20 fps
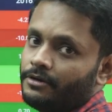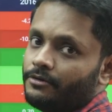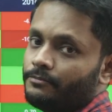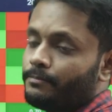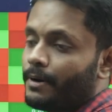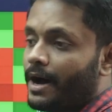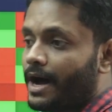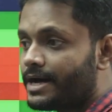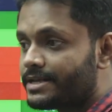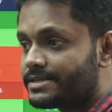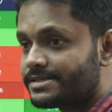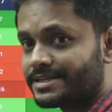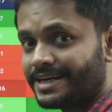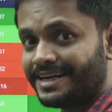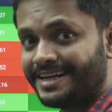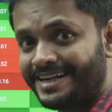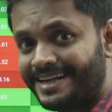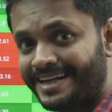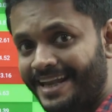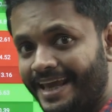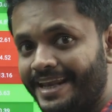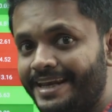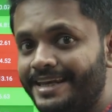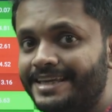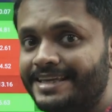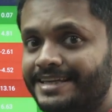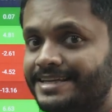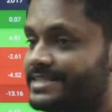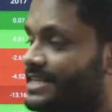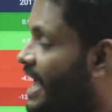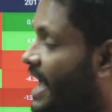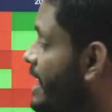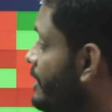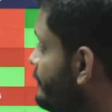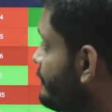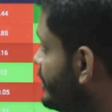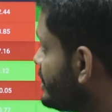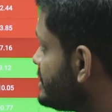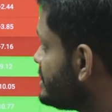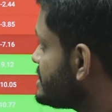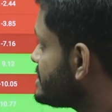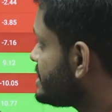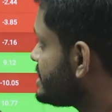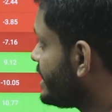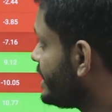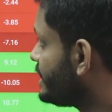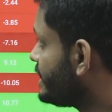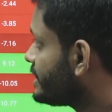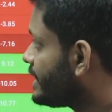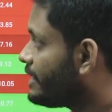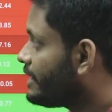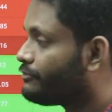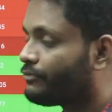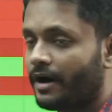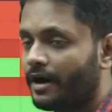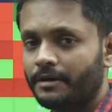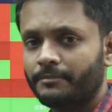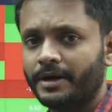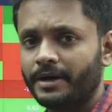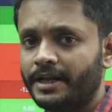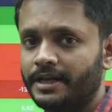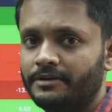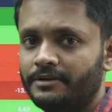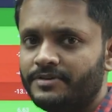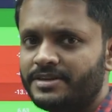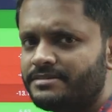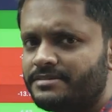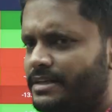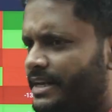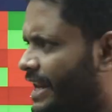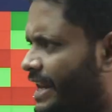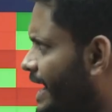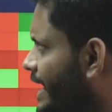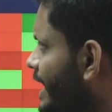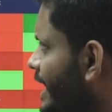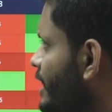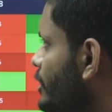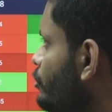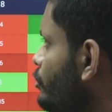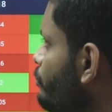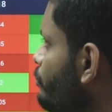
Past 10 years average is saying that pharma delivers negative